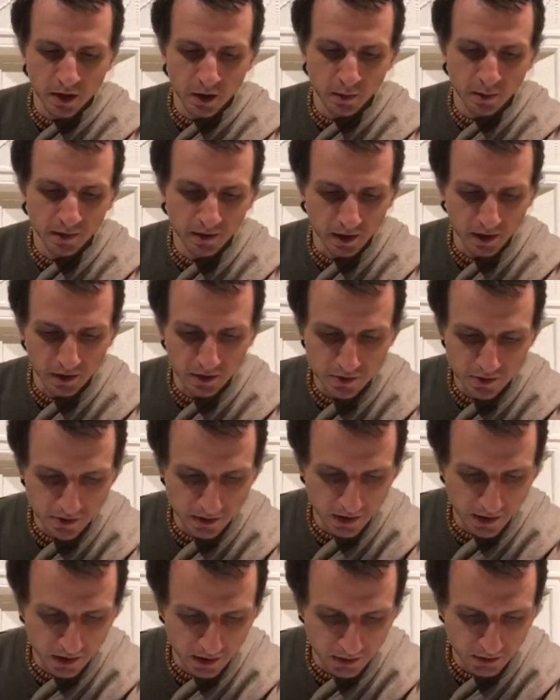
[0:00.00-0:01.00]
when
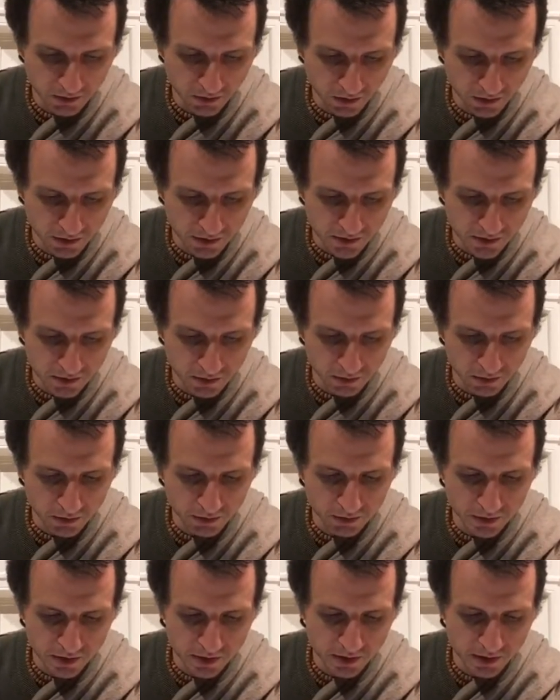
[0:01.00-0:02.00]
Arjuna acknowledged Lord
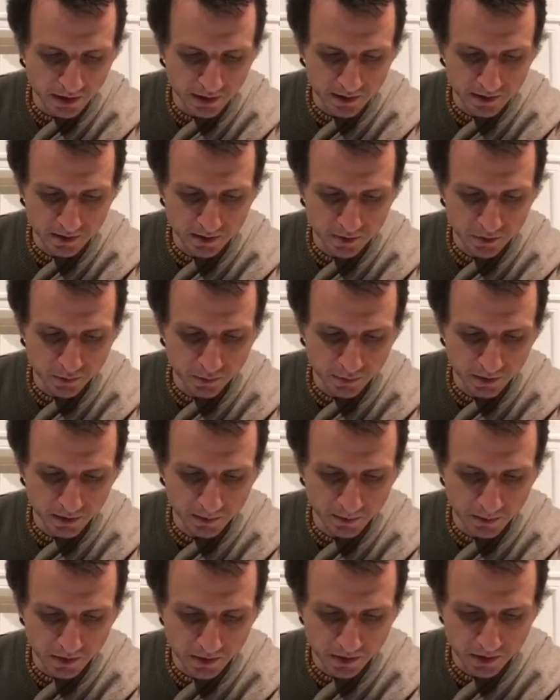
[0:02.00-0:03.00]
Krishna as the
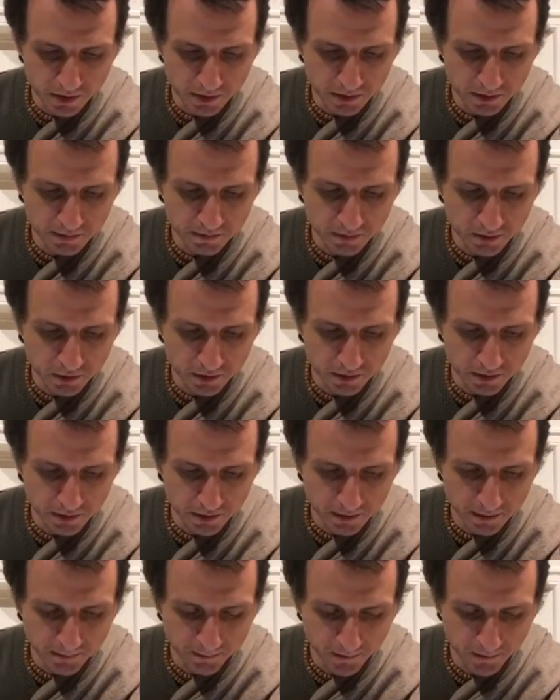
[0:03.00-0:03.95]
Supreme Personality of Godhead.